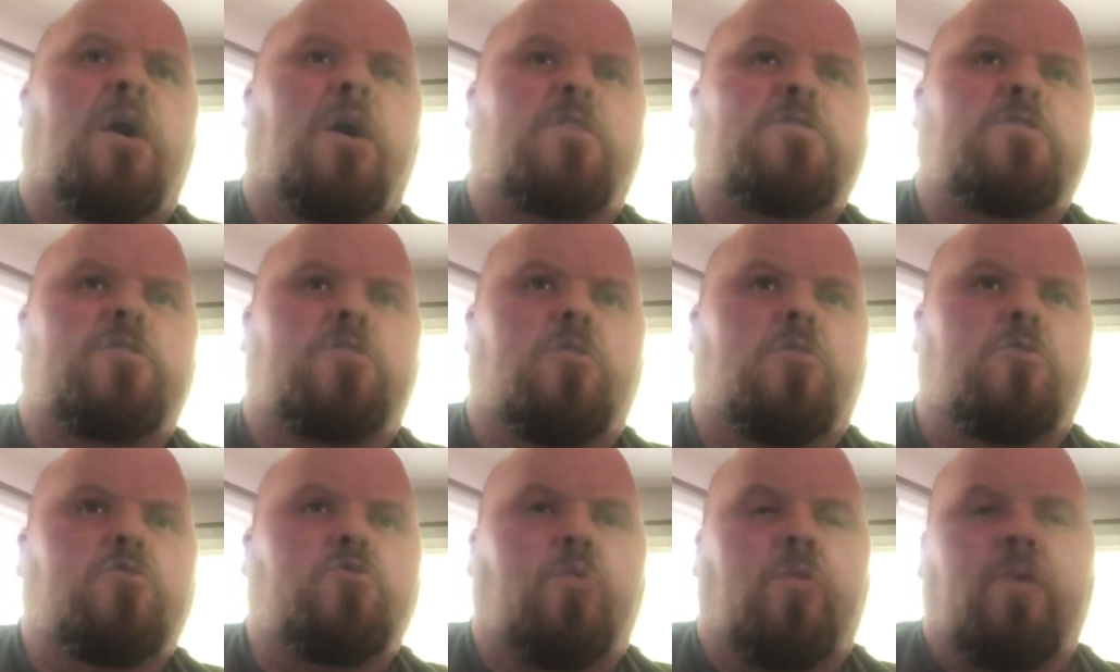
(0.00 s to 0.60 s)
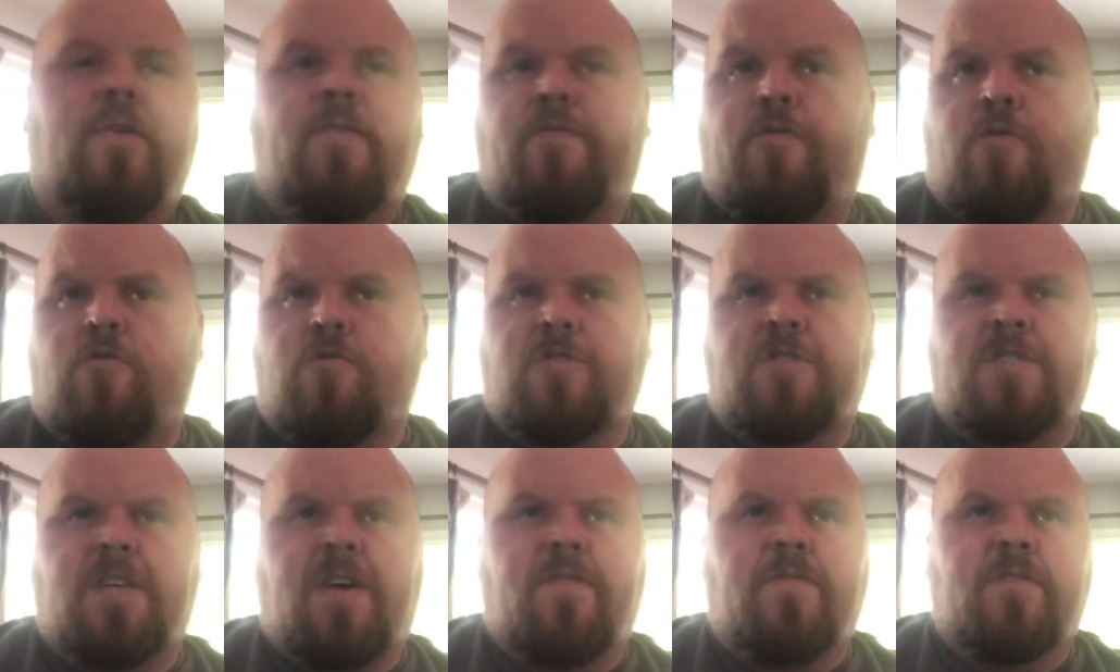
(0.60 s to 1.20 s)
Still
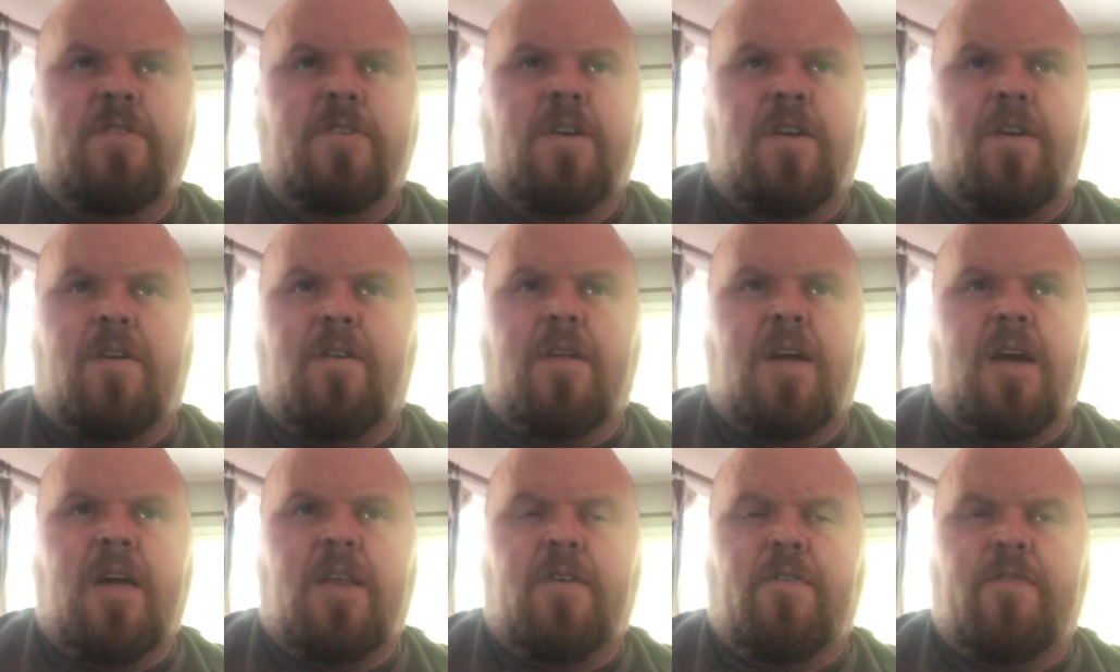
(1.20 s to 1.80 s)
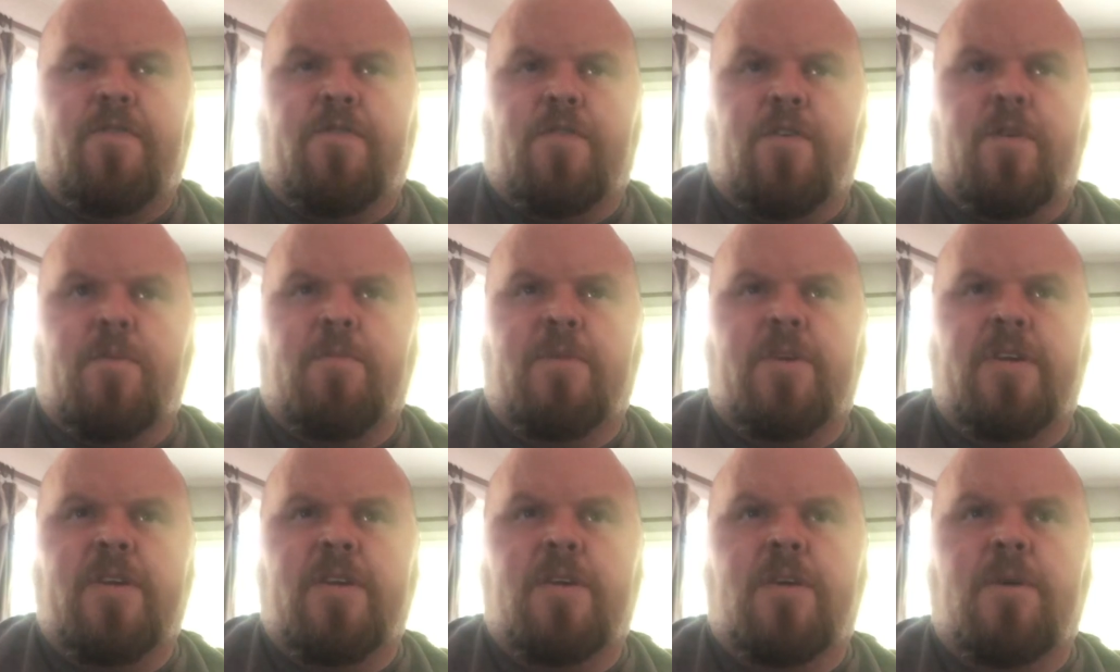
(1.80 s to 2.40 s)
24-7, Carolina
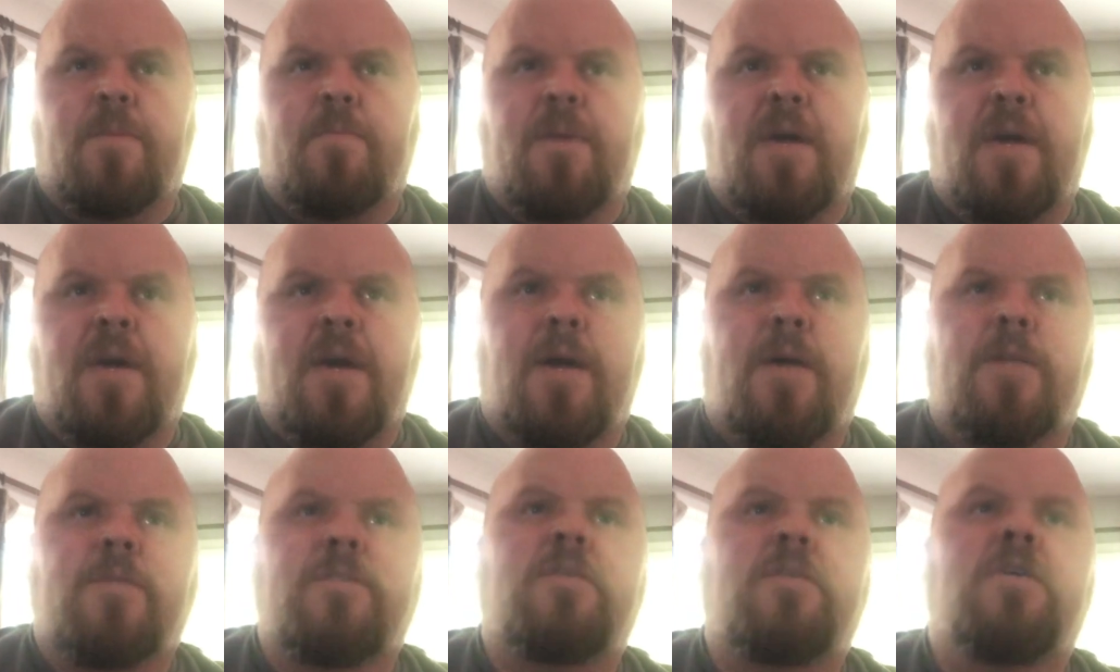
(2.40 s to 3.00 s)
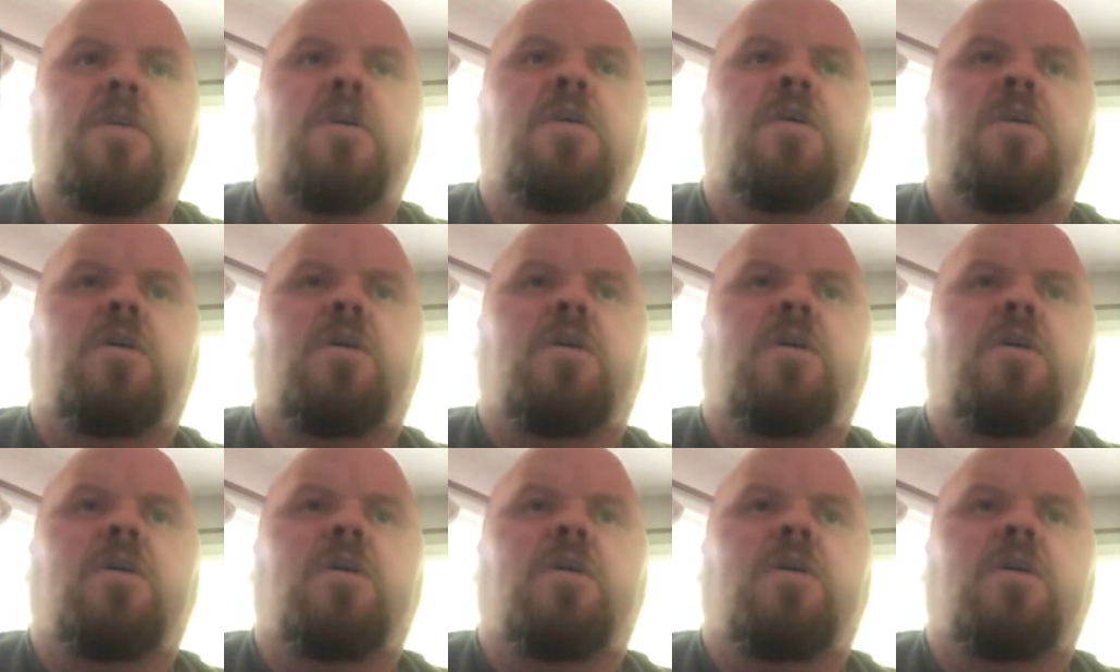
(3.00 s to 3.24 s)
firmly in command.